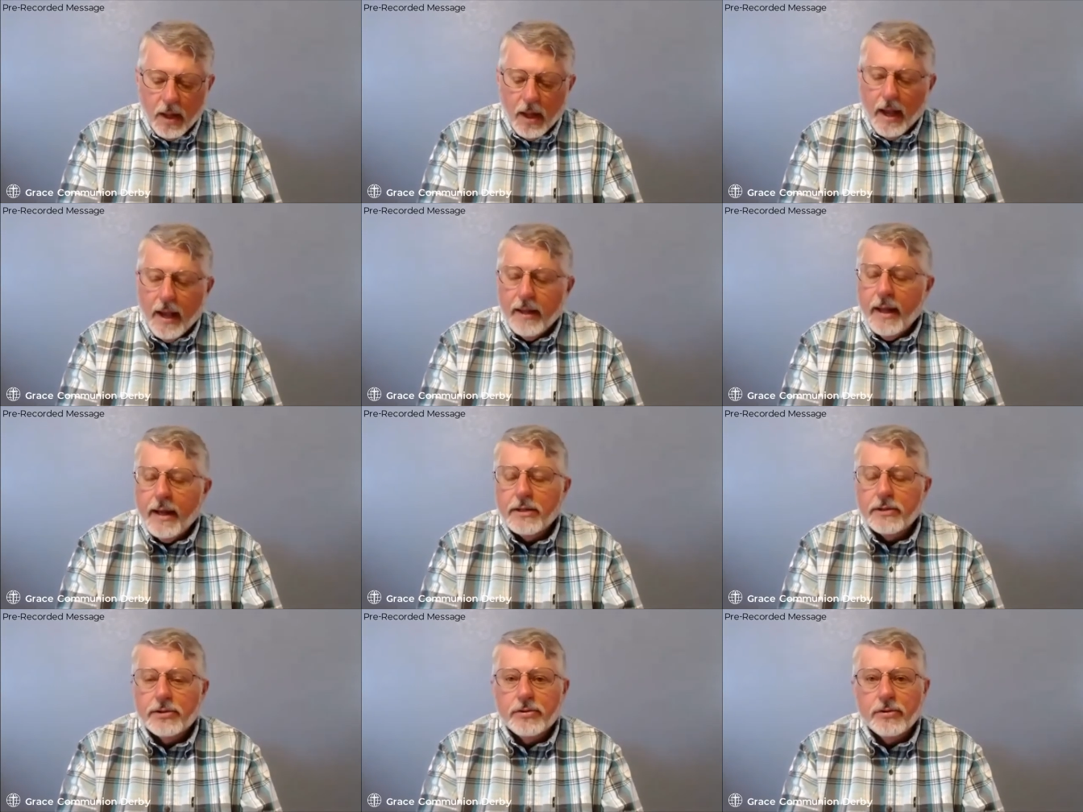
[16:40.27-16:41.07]
And that
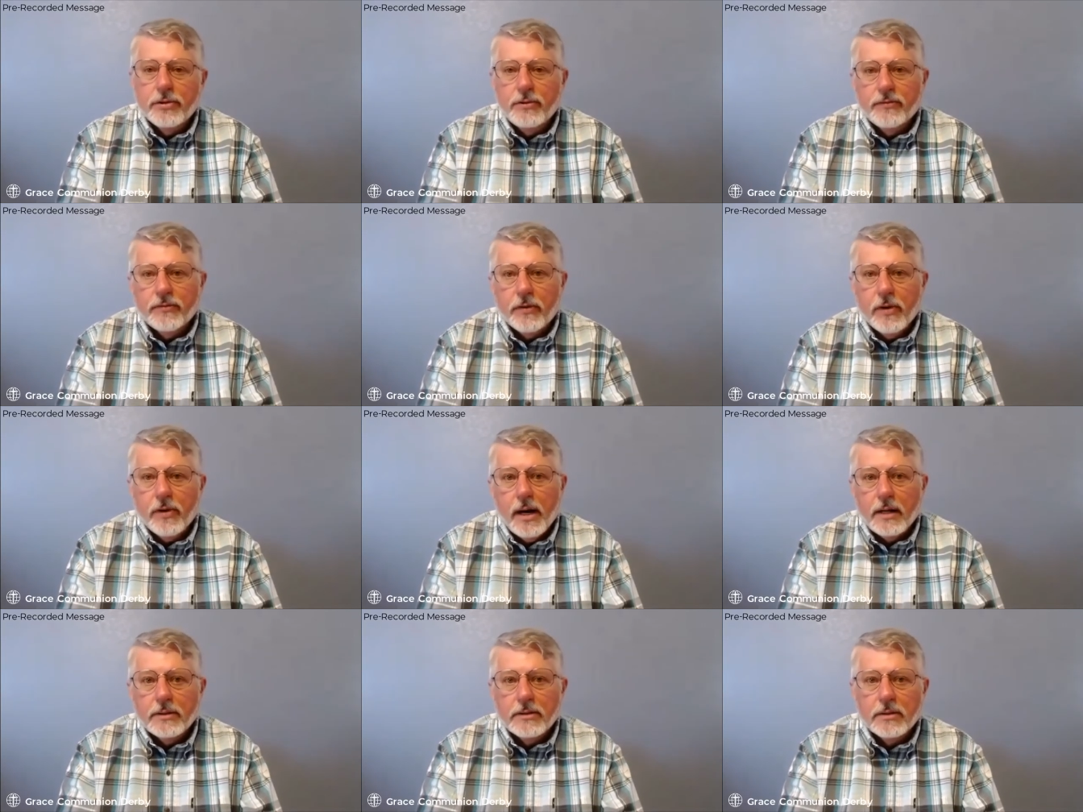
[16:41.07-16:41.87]
is true for
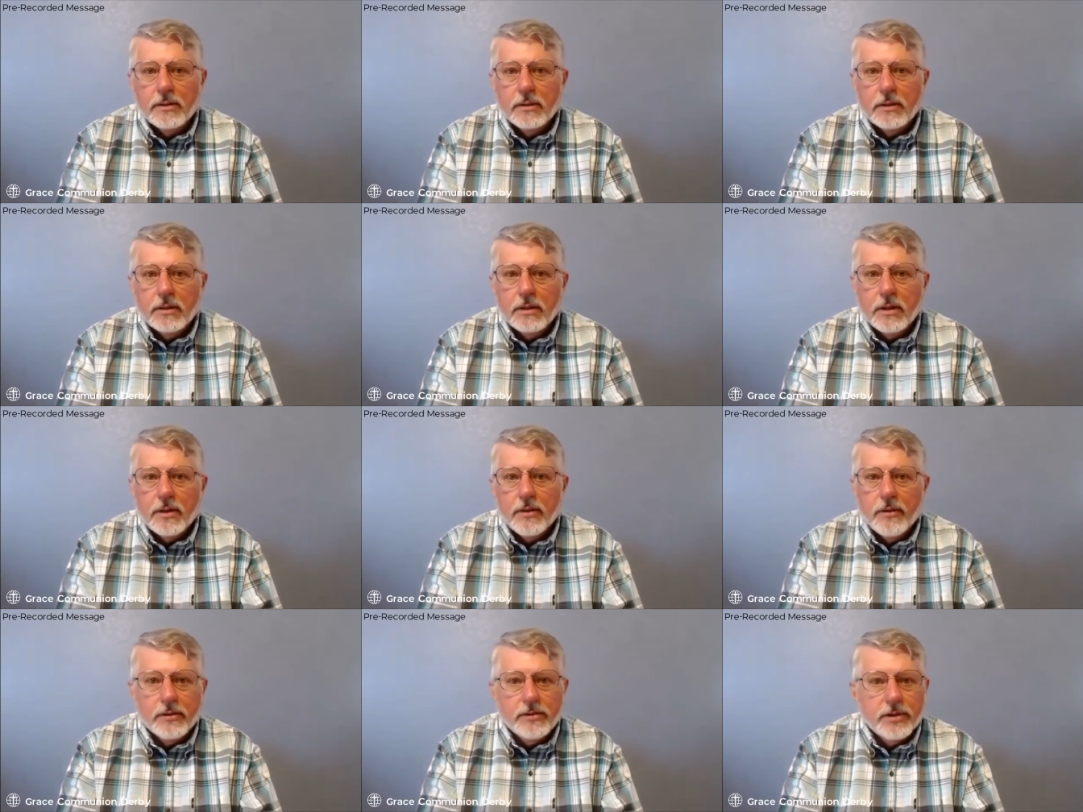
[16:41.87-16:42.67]
us.
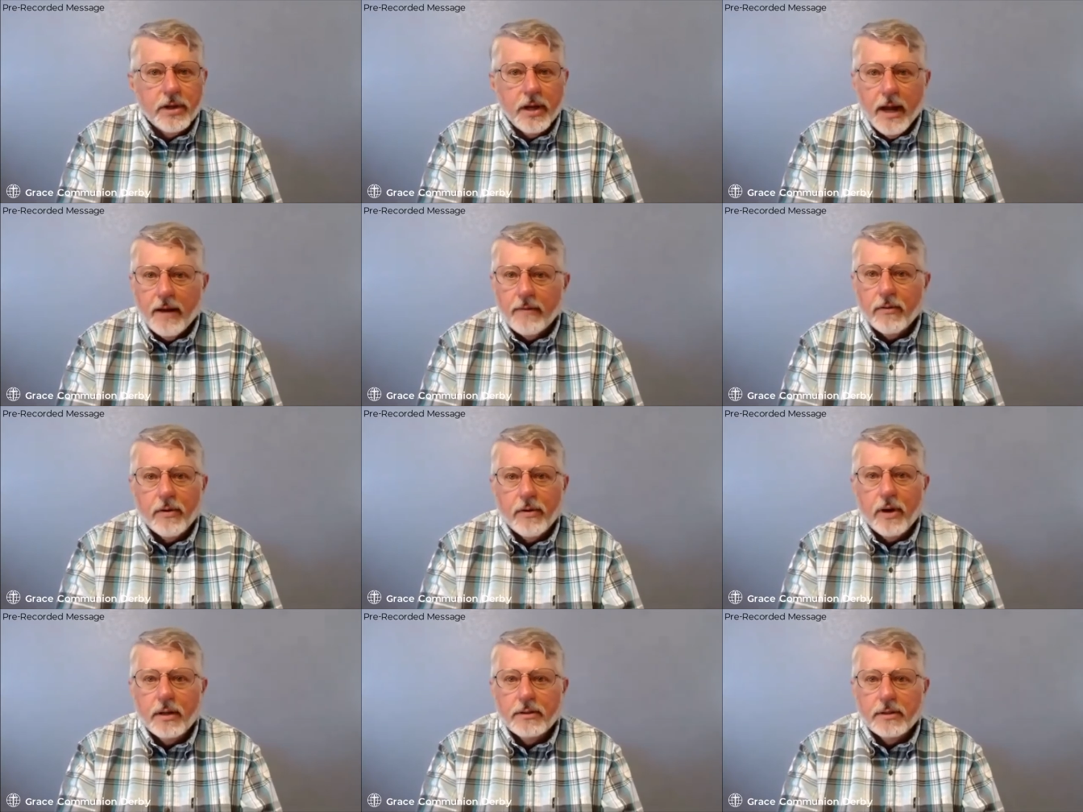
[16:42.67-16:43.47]
There's never
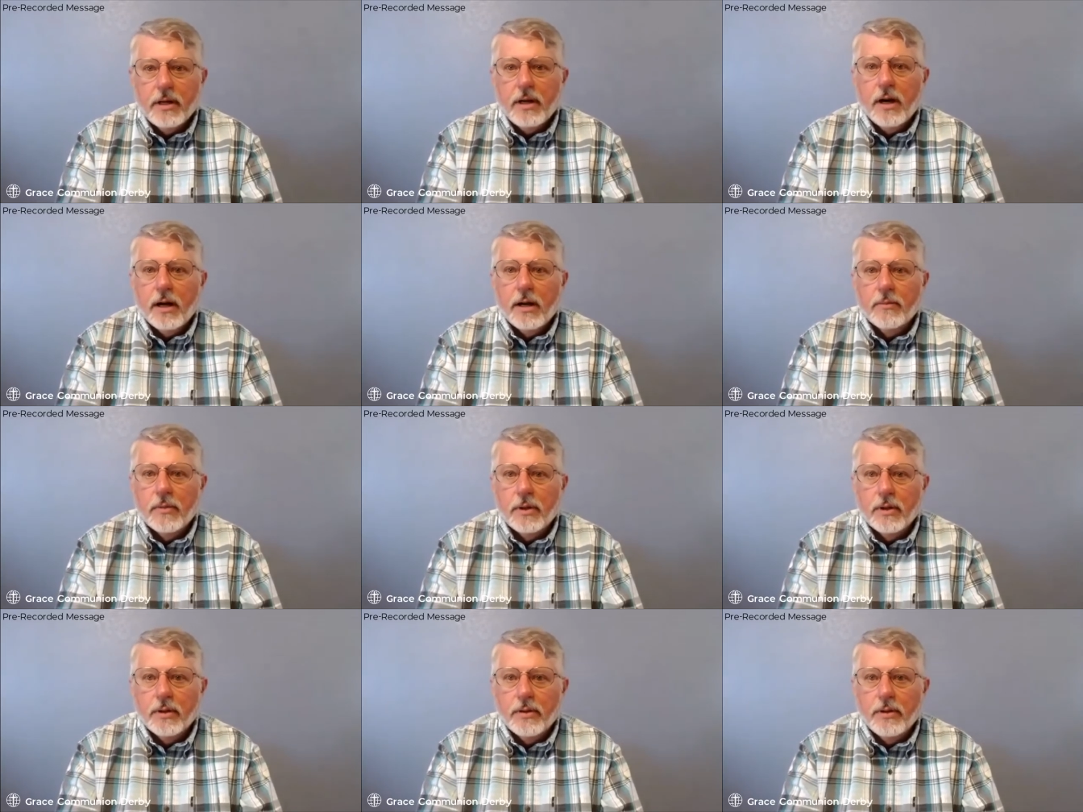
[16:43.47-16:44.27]
a time
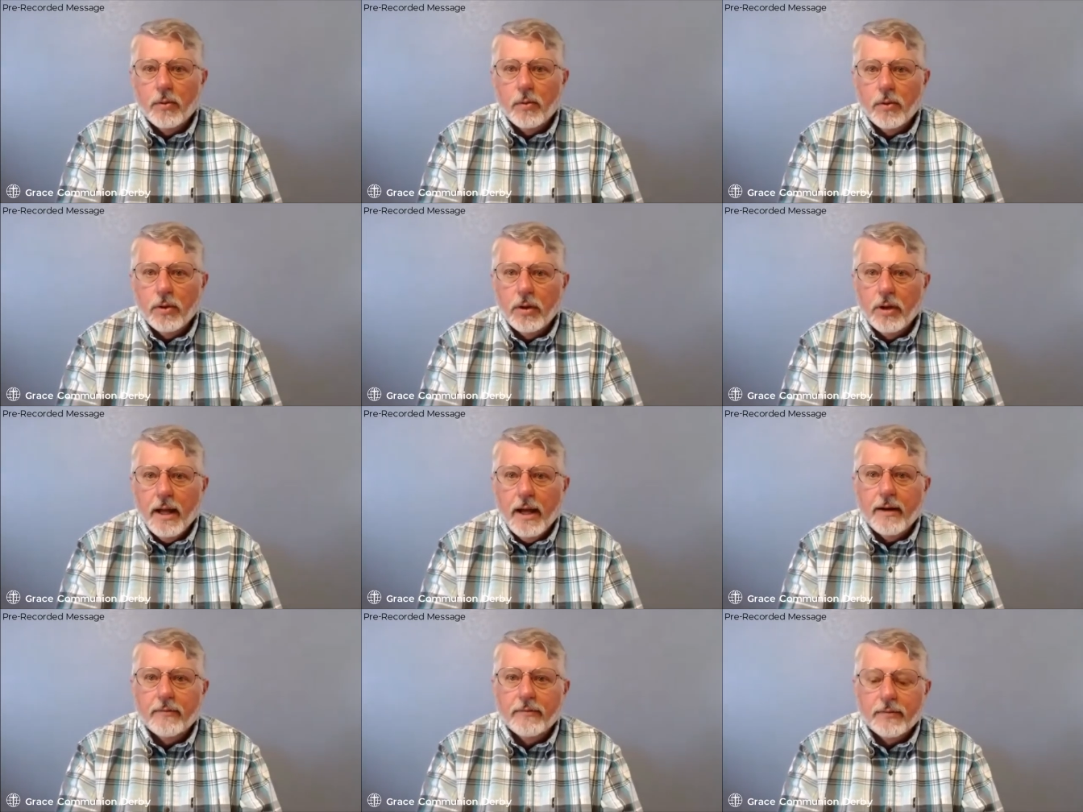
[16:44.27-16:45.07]
that we're
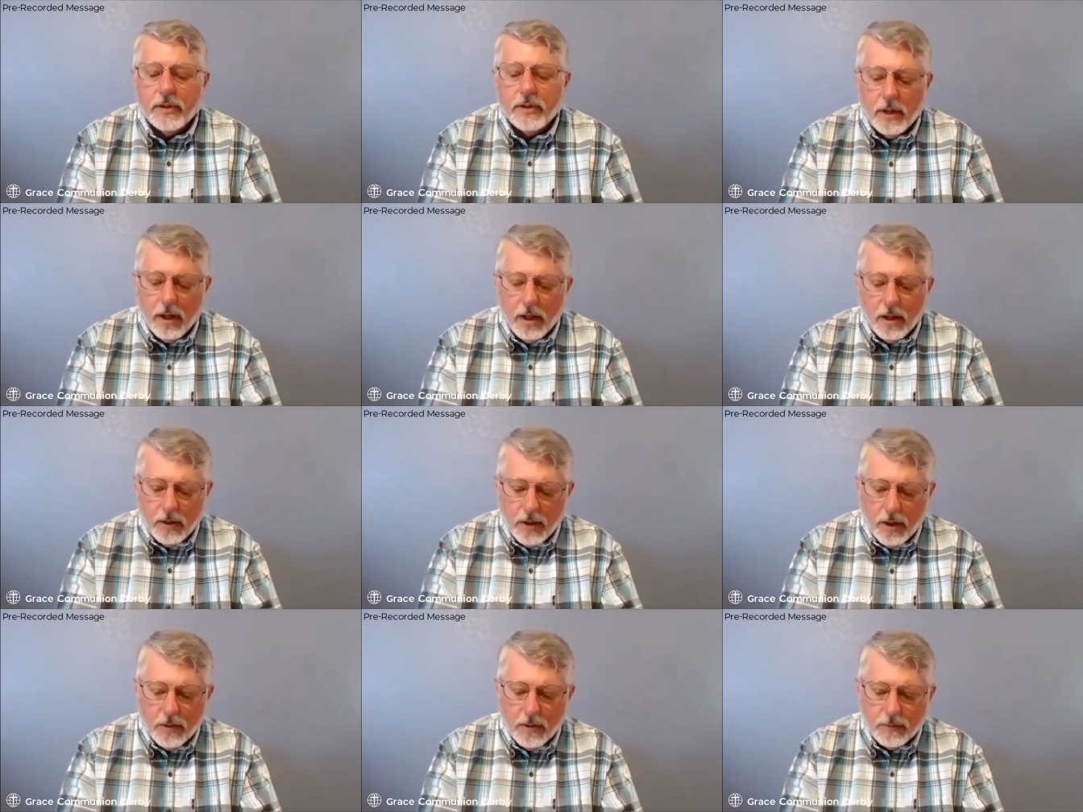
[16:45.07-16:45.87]
left
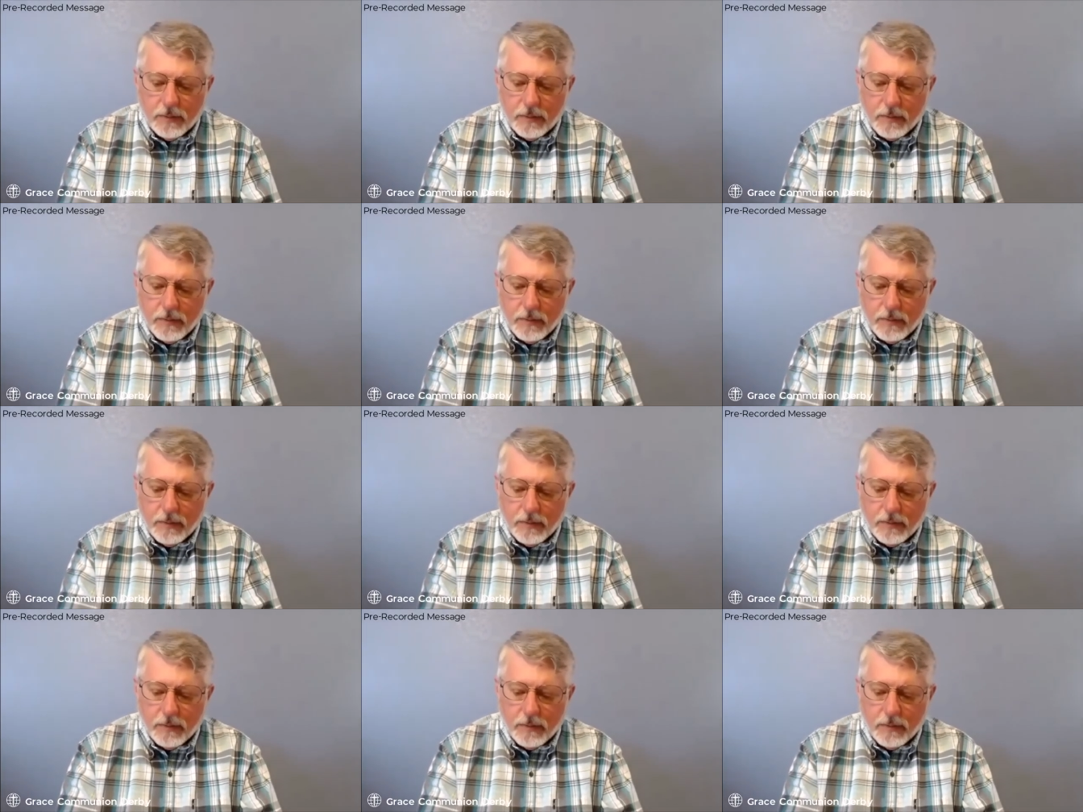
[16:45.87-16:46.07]
alone.